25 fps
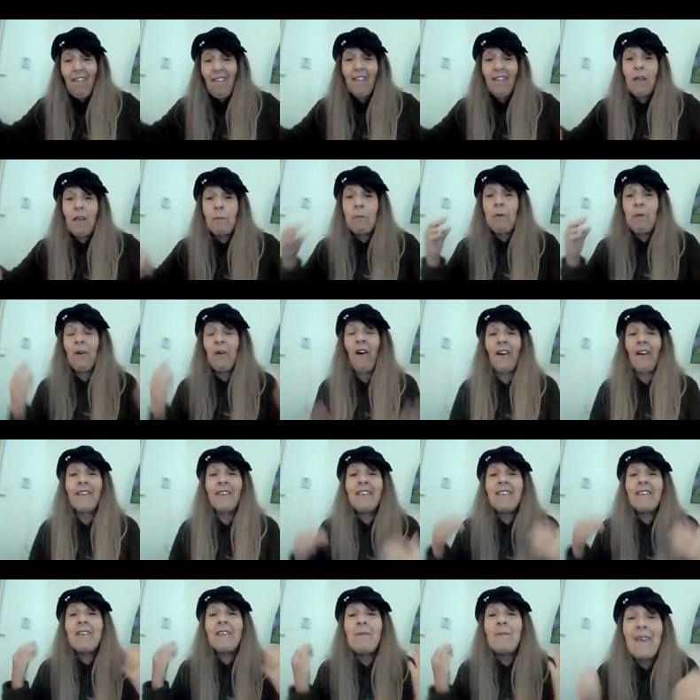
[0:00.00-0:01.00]
You put on
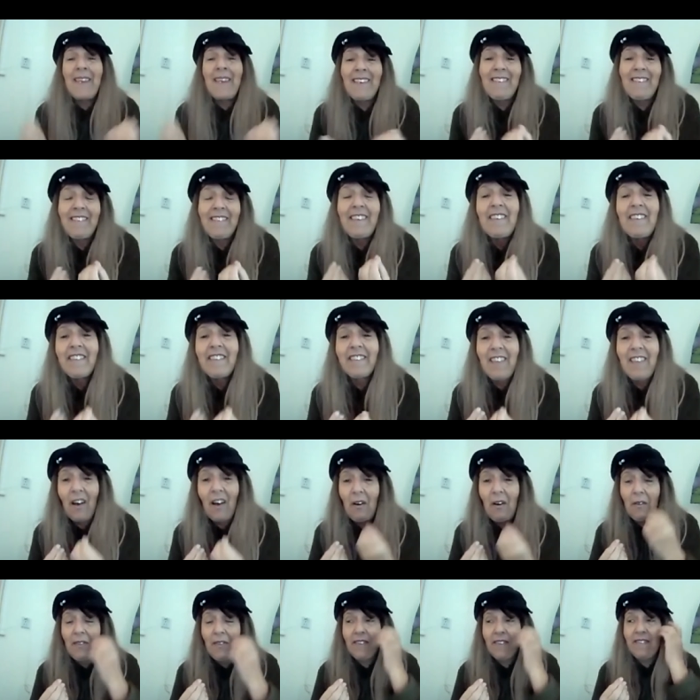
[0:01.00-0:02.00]
an amazing
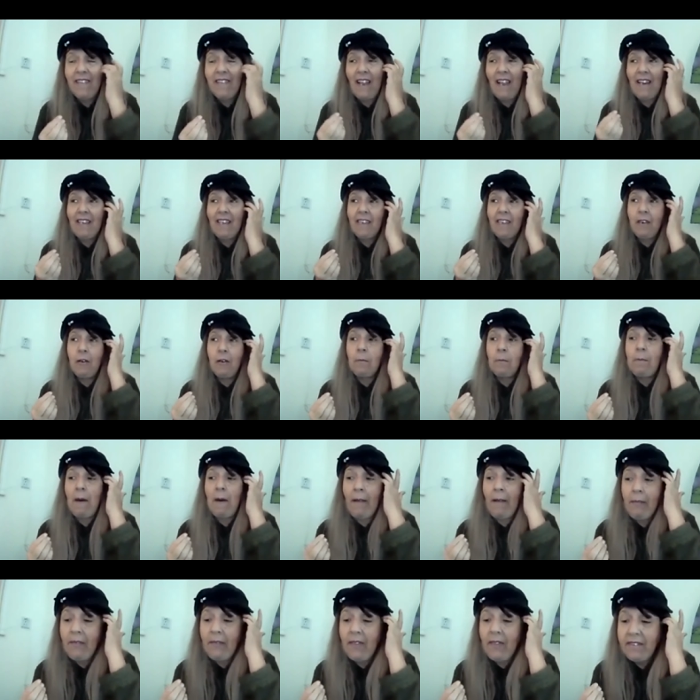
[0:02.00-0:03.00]
soul that's telling you
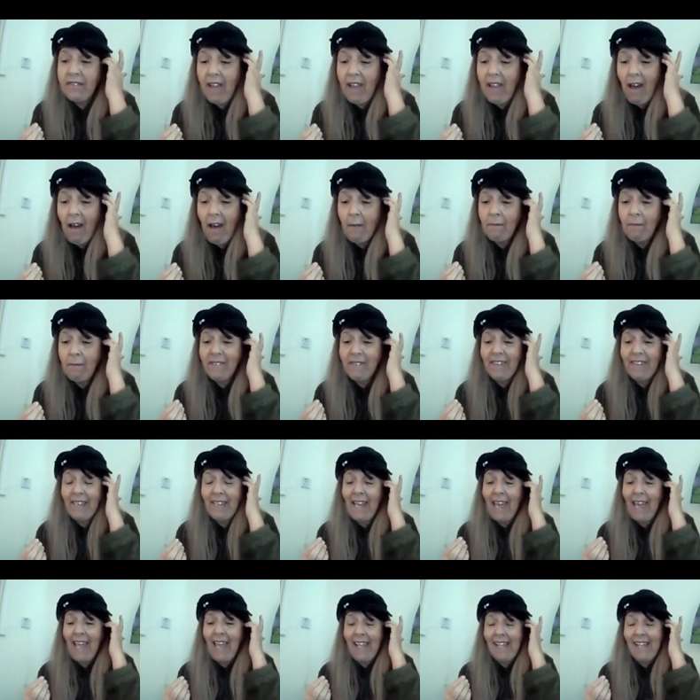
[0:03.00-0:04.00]
about the dumbs,
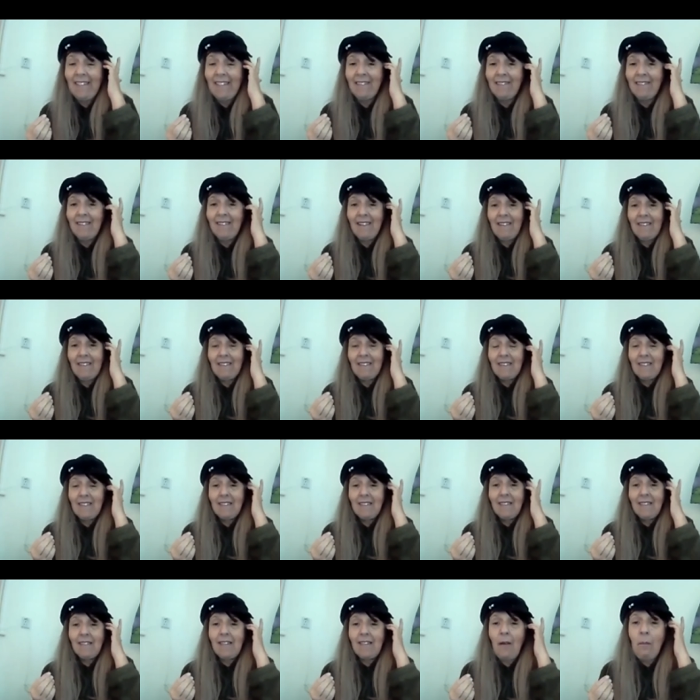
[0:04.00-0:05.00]
Elaine.
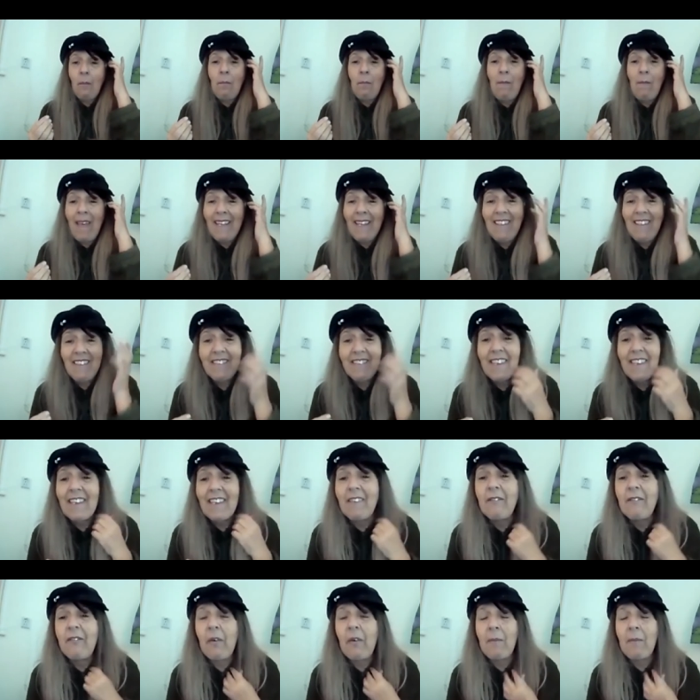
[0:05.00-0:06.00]
Amazing
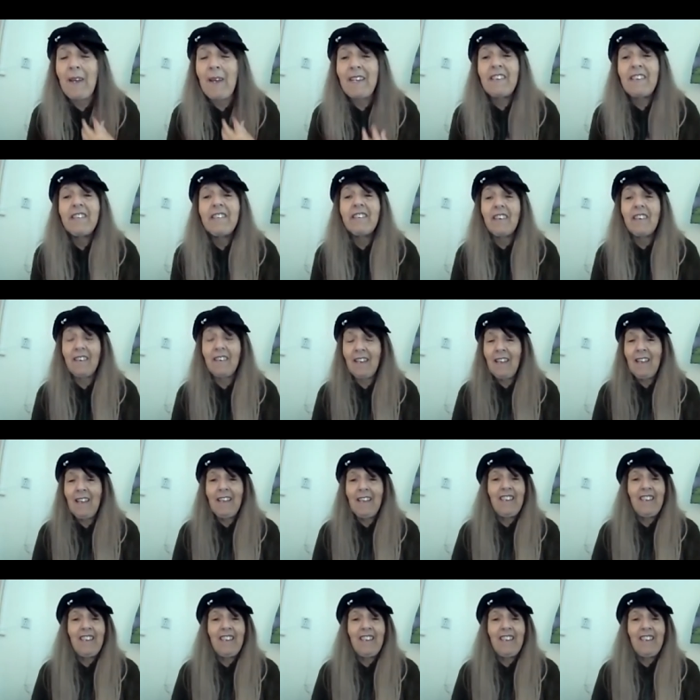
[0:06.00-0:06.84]
information.